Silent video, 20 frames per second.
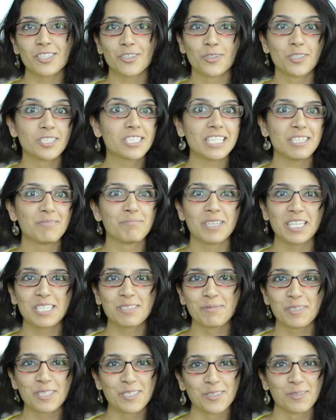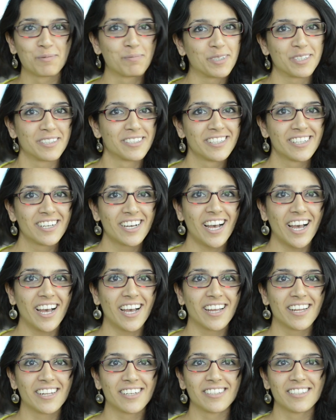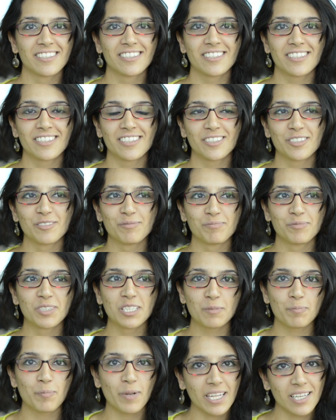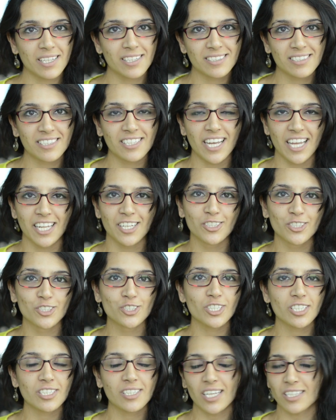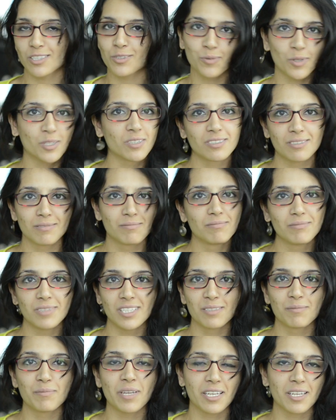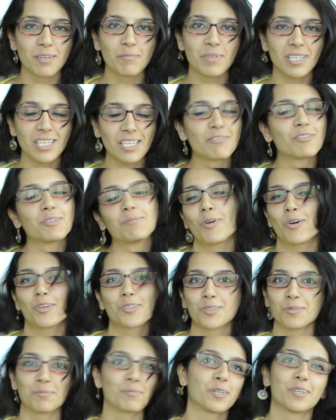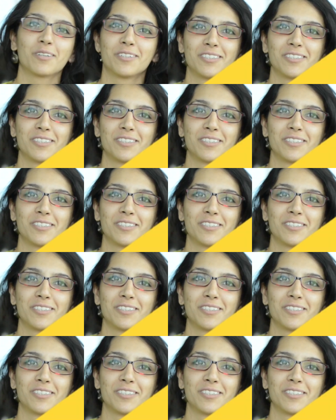the whole team makes me super, and this place, the energy, that's what is making me even more super.